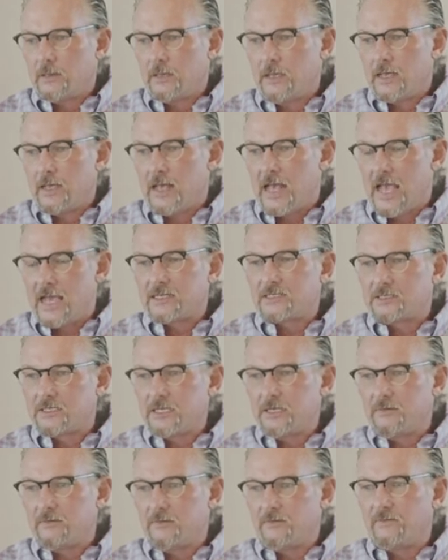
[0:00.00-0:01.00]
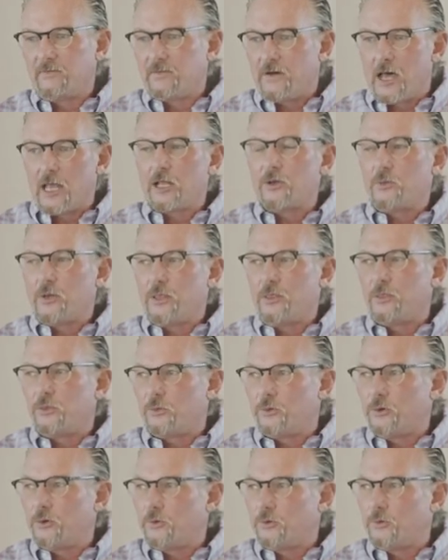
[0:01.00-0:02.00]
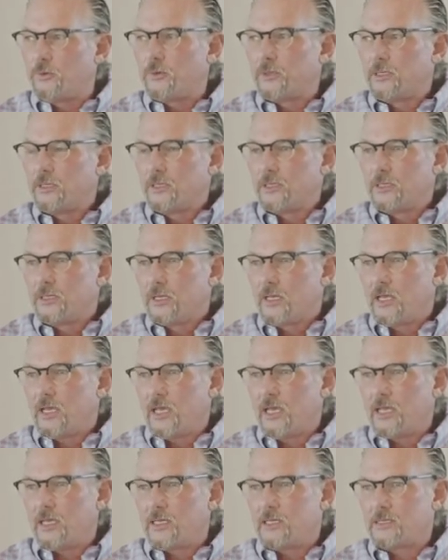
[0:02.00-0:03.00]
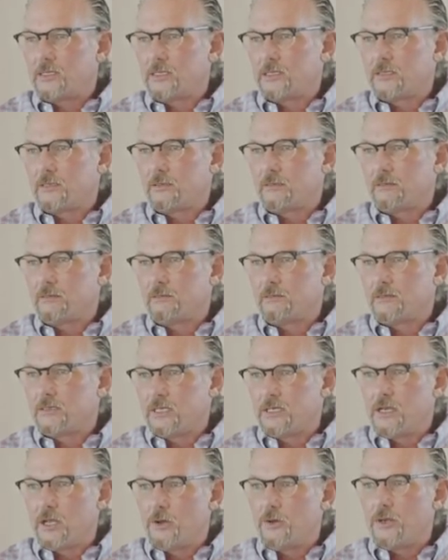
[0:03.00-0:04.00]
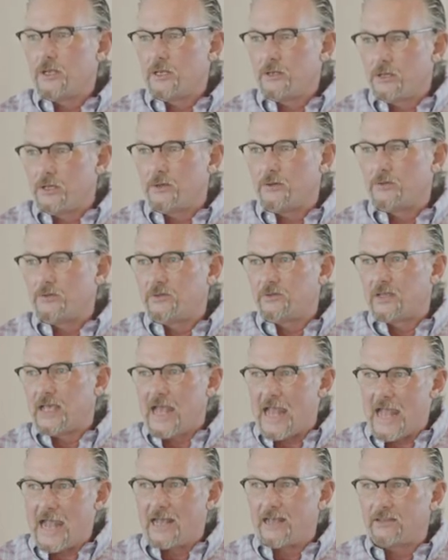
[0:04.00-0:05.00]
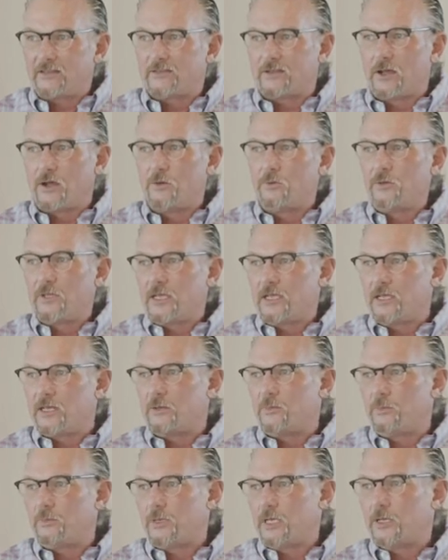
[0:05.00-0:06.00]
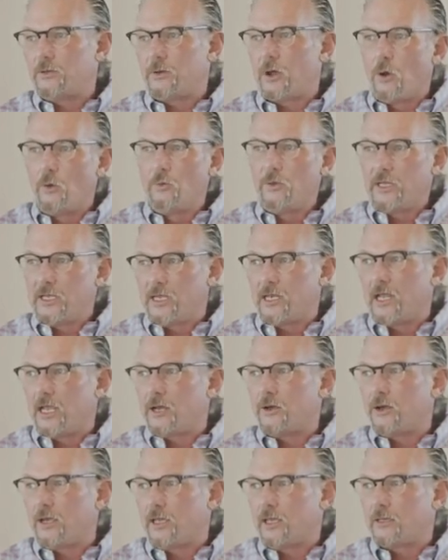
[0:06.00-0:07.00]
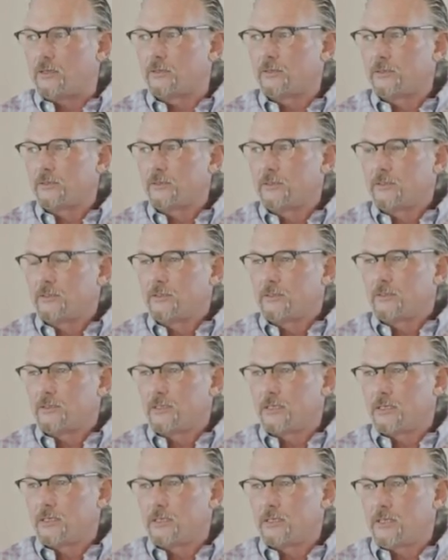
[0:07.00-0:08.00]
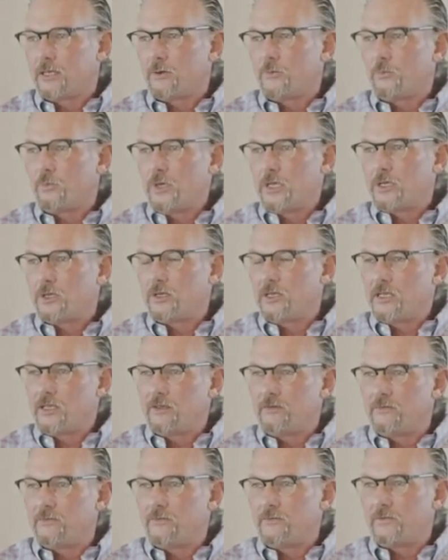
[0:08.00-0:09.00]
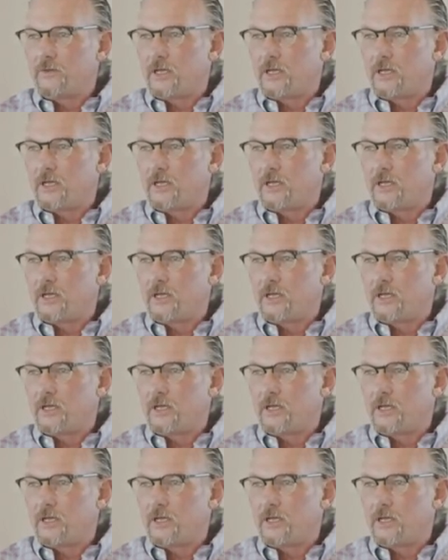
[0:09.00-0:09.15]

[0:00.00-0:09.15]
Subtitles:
Actually following through and denoting those as only in an area that we could give